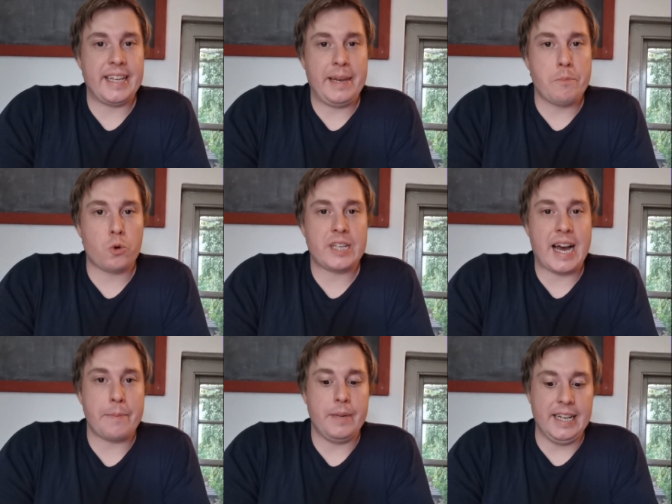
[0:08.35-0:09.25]
any more
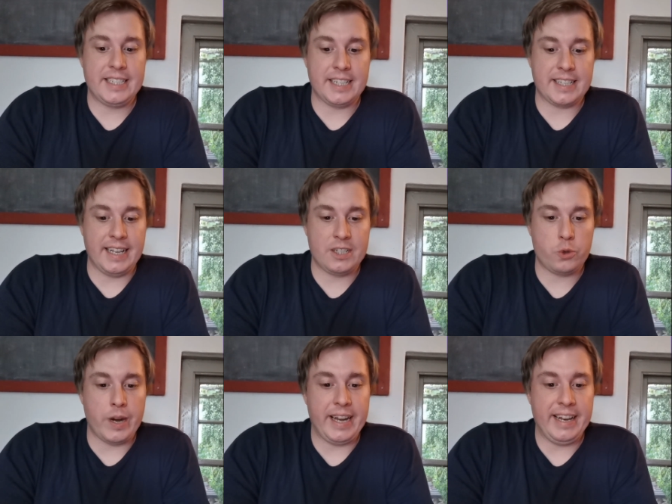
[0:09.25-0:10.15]
time let's just get
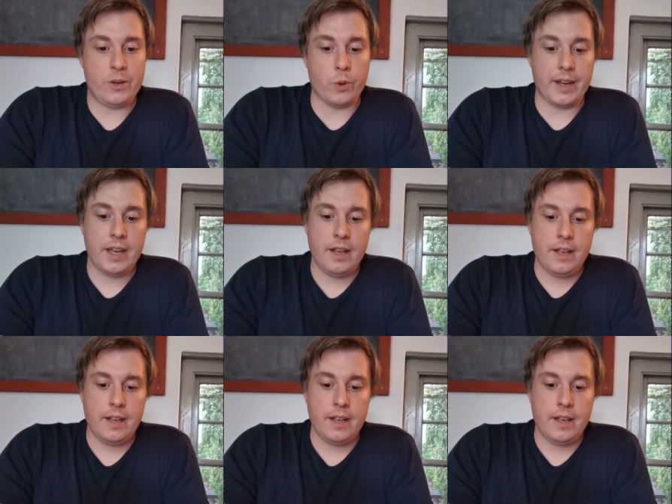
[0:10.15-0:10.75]
straight into it.